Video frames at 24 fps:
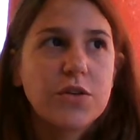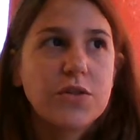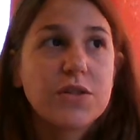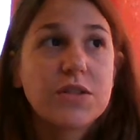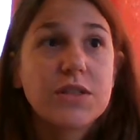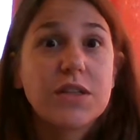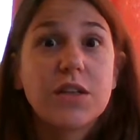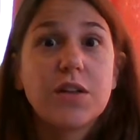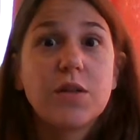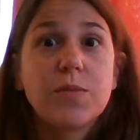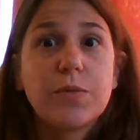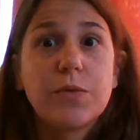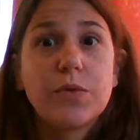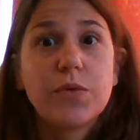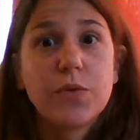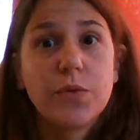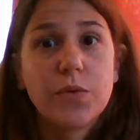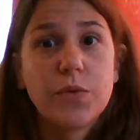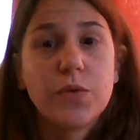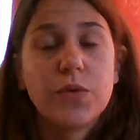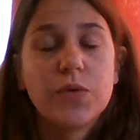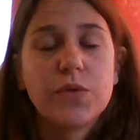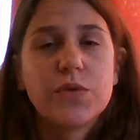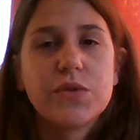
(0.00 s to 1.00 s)
syllable
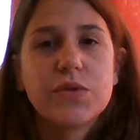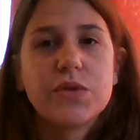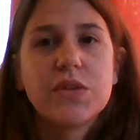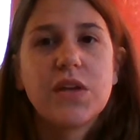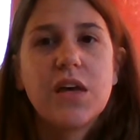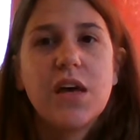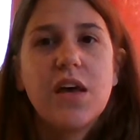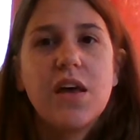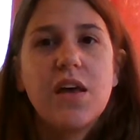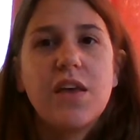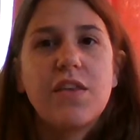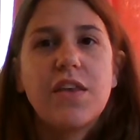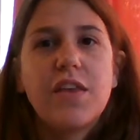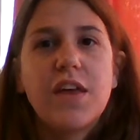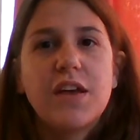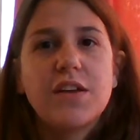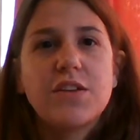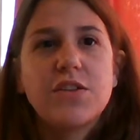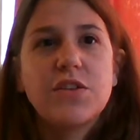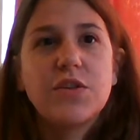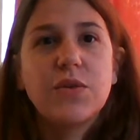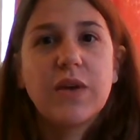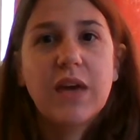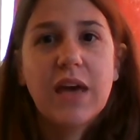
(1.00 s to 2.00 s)
rules,
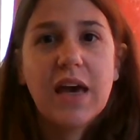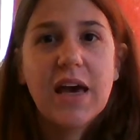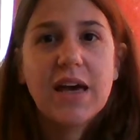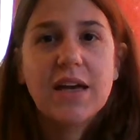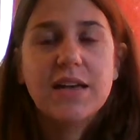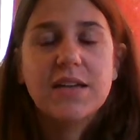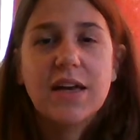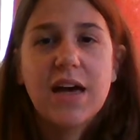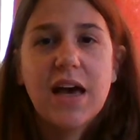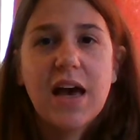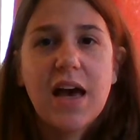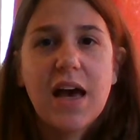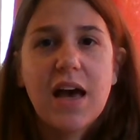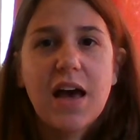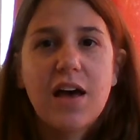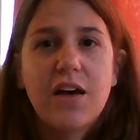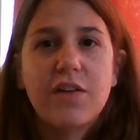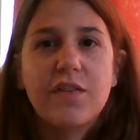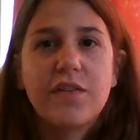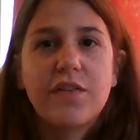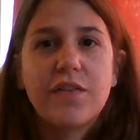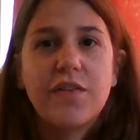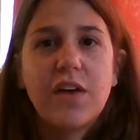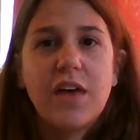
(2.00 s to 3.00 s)
that you can't
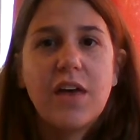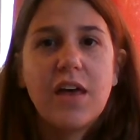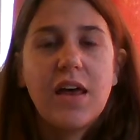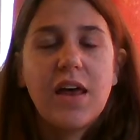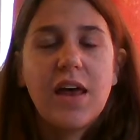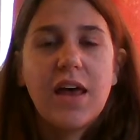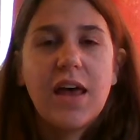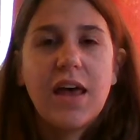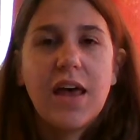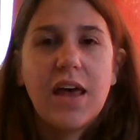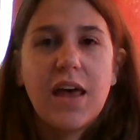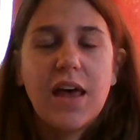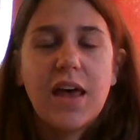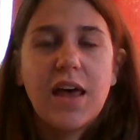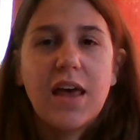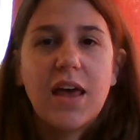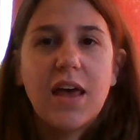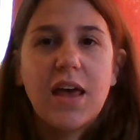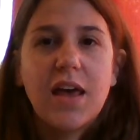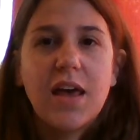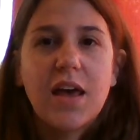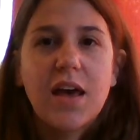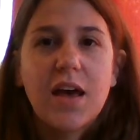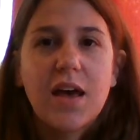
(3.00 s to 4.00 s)
have
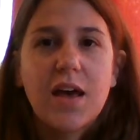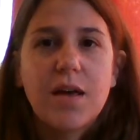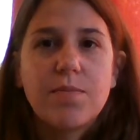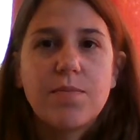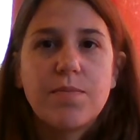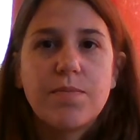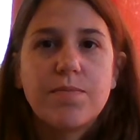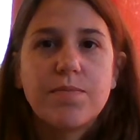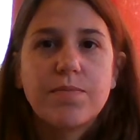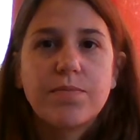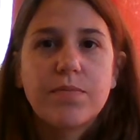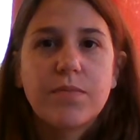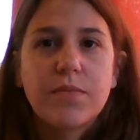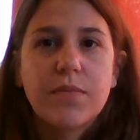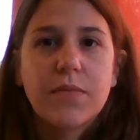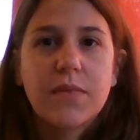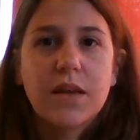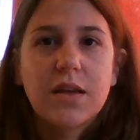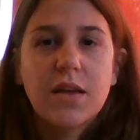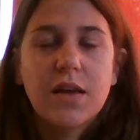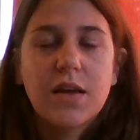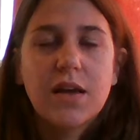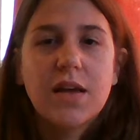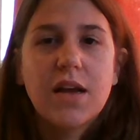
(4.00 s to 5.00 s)
an
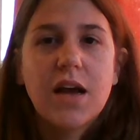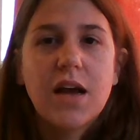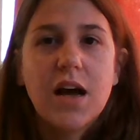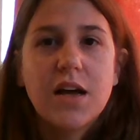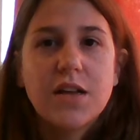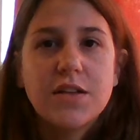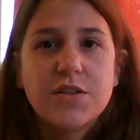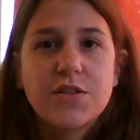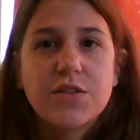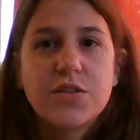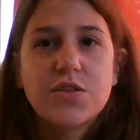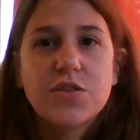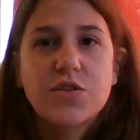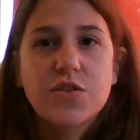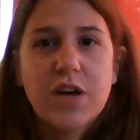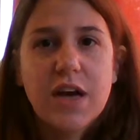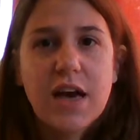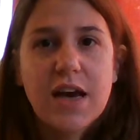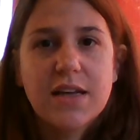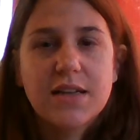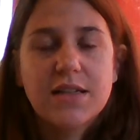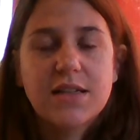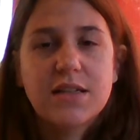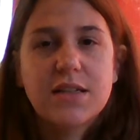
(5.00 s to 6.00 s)

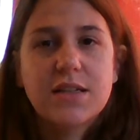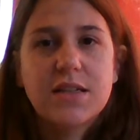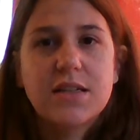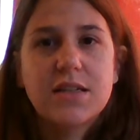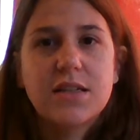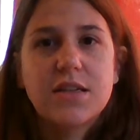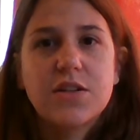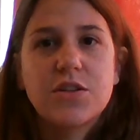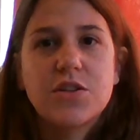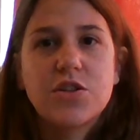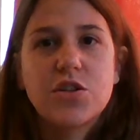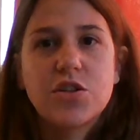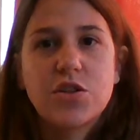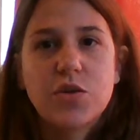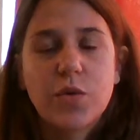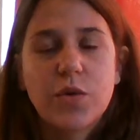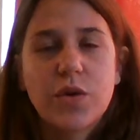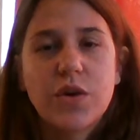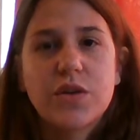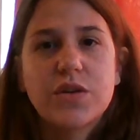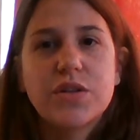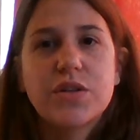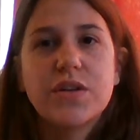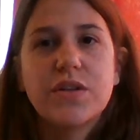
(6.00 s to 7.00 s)
unstressed
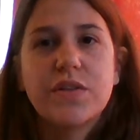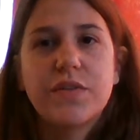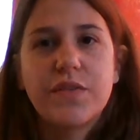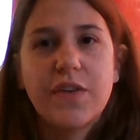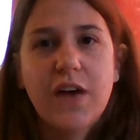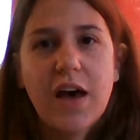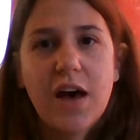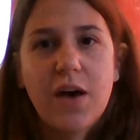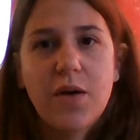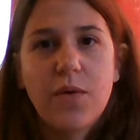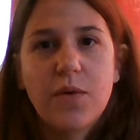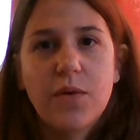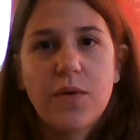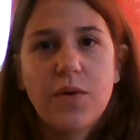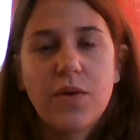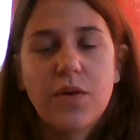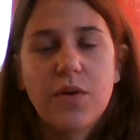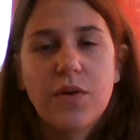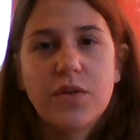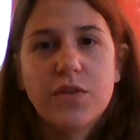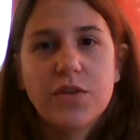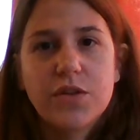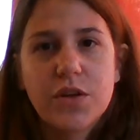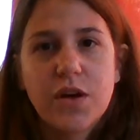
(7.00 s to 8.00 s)
short
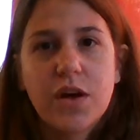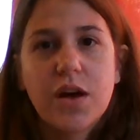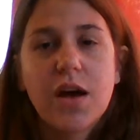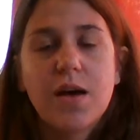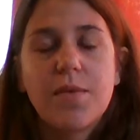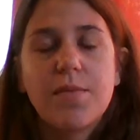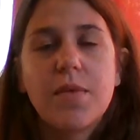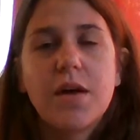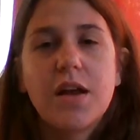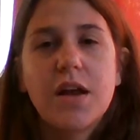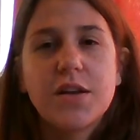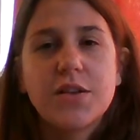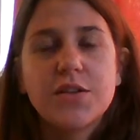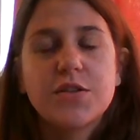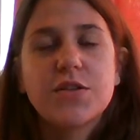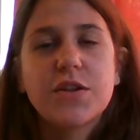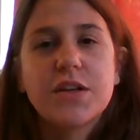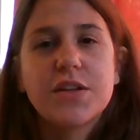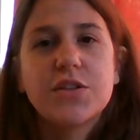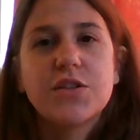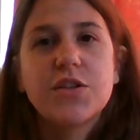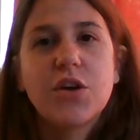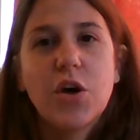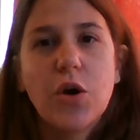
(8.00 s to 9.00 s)
vowel,
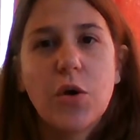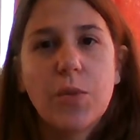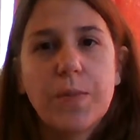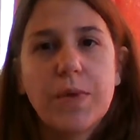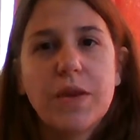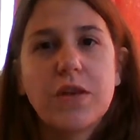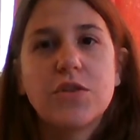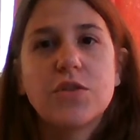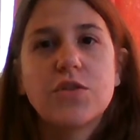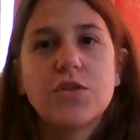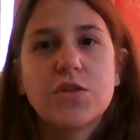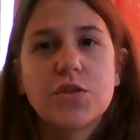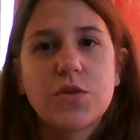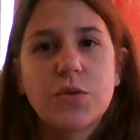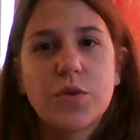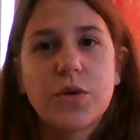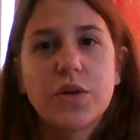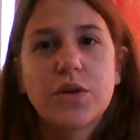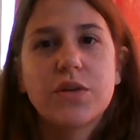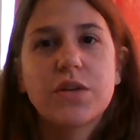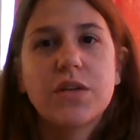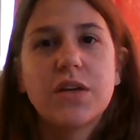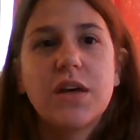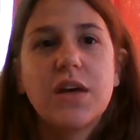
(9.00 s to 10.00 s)
unstressed open
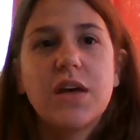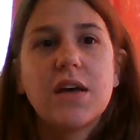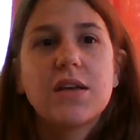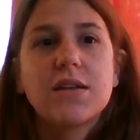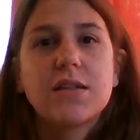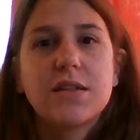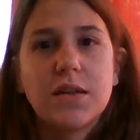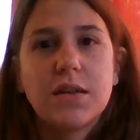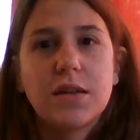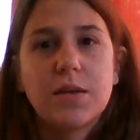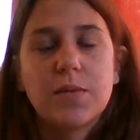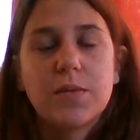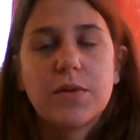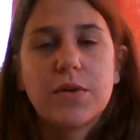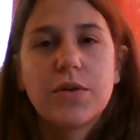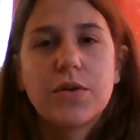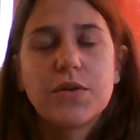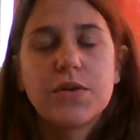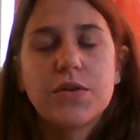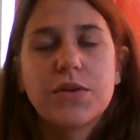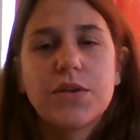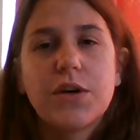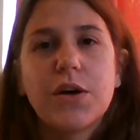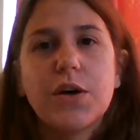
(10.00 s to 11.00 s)
short syllable.
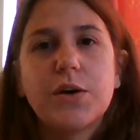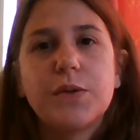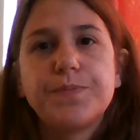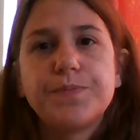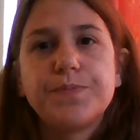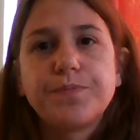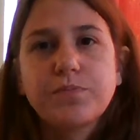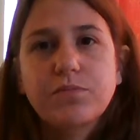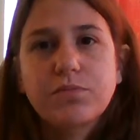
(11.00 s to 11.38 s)
So